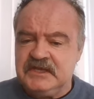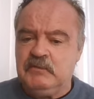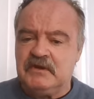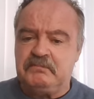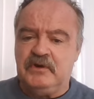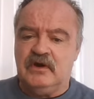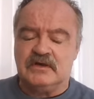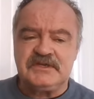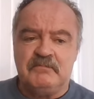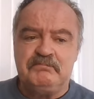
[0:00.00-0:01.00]
I'll tell you what
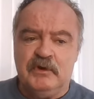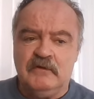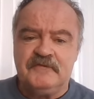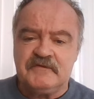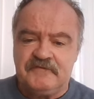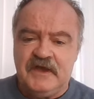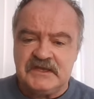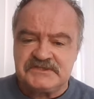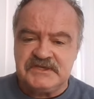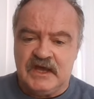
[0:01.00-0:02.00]
I bought for the
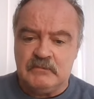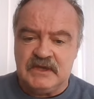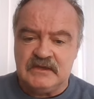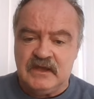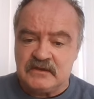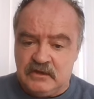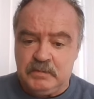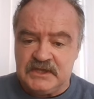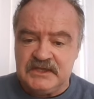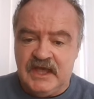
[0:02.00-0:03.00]
first time in a
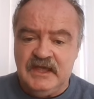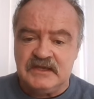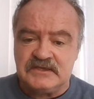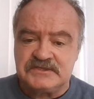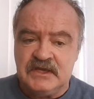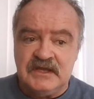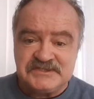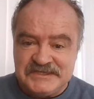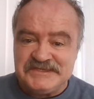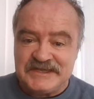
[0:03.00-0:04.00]
couple of years
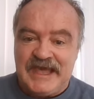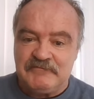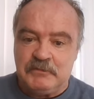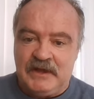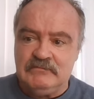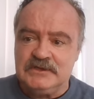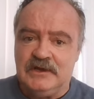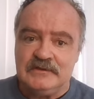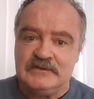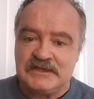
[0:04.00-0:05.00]
since I gave up
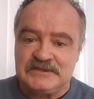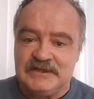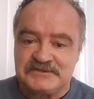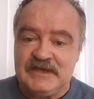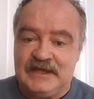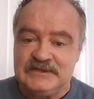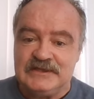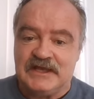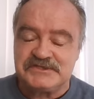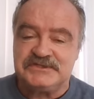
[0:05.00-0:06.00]
alcohol
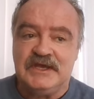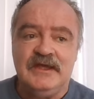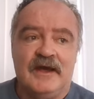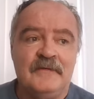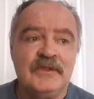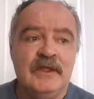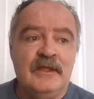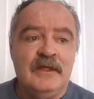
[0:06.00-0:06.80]
early last year.